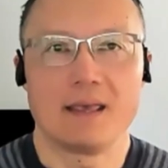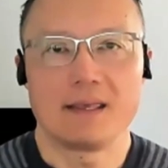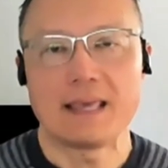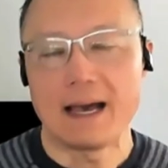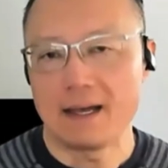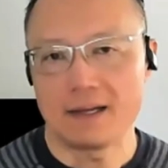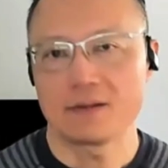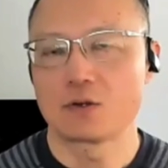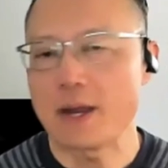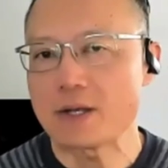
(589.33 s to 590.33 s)
Yeah,
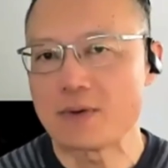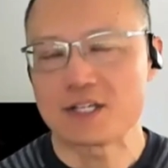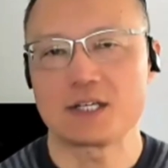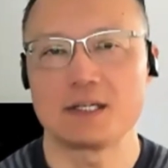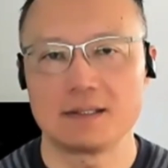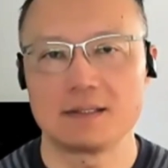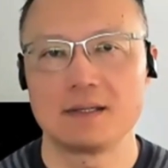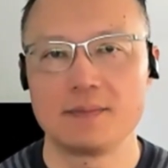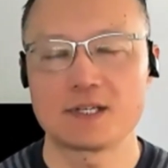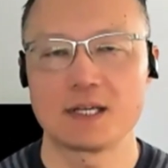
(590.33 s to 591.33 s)
great question,
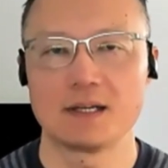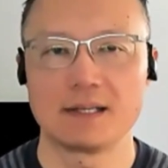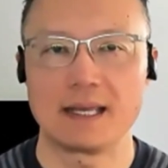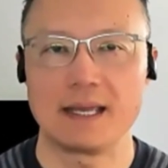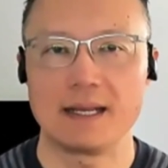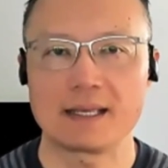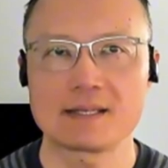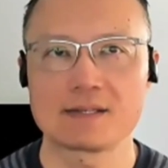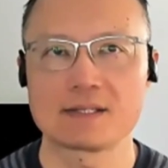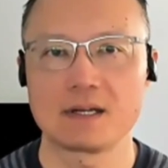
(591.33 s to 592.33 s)
Michelle. And I guess
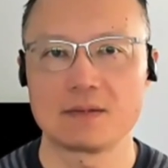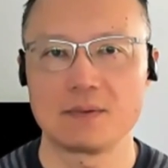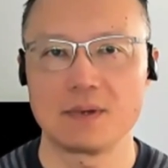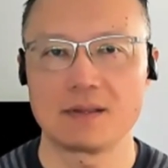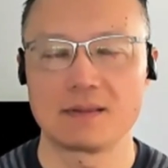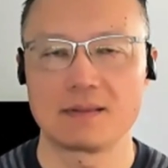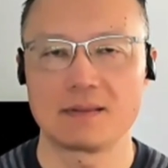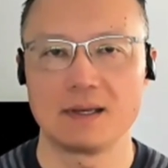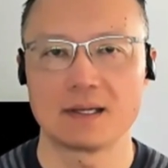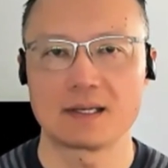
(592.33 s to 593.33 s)
I'll start with
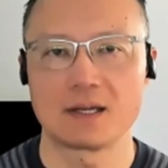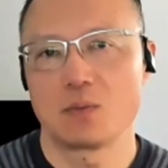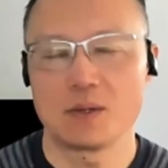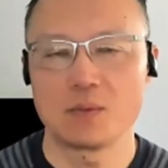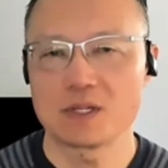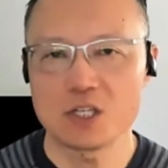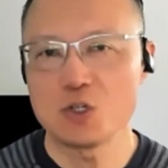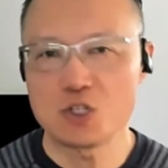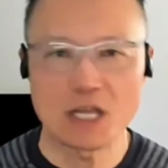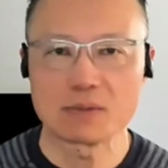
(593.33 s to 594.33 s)
kind of what to do
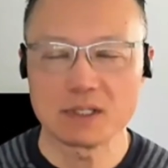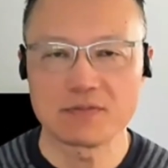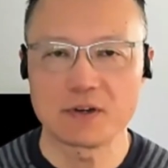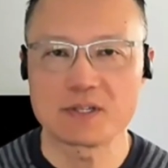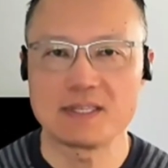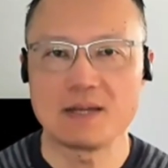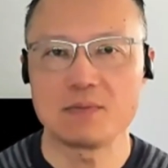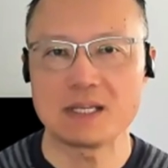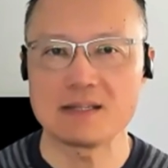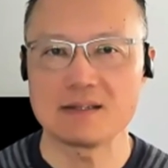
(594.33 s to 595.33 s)
generally first, and then
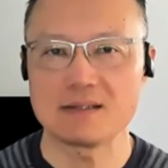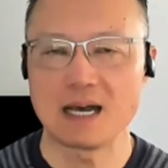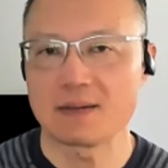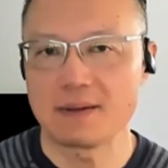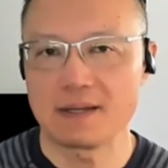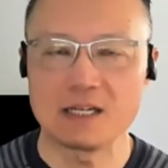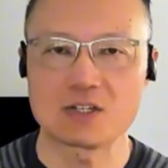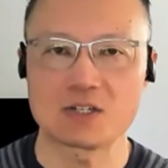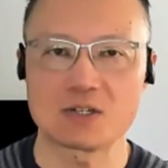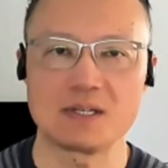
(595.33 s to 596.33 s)
we can talk about
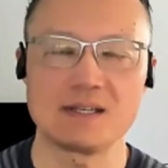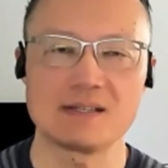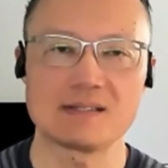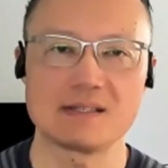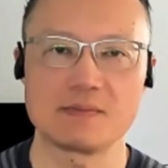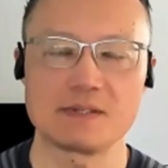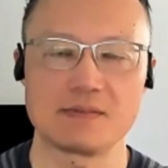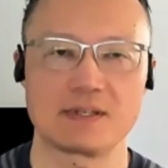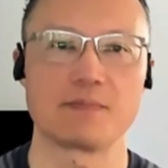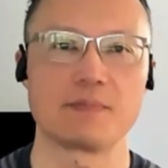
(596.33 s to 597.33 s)
industries and
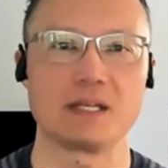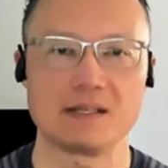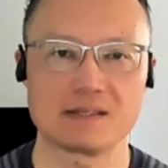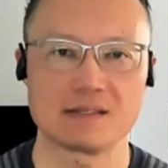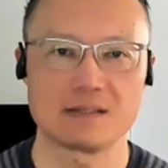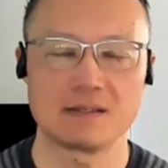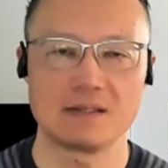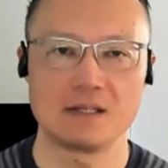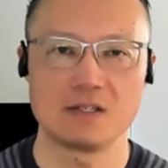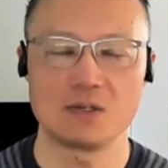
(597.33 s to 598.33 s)
specific companies
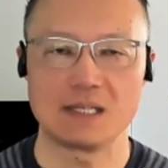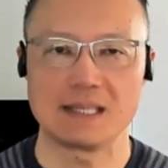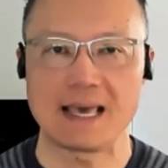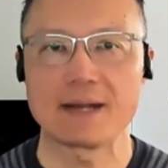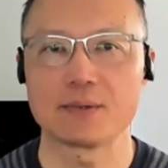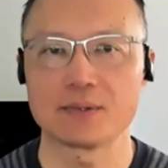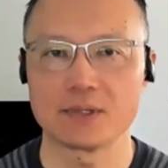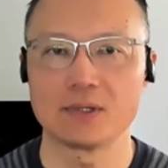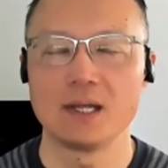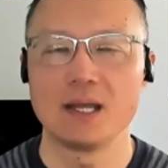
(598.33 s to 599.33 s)
and do it in that
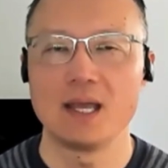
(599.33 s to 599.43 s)
order.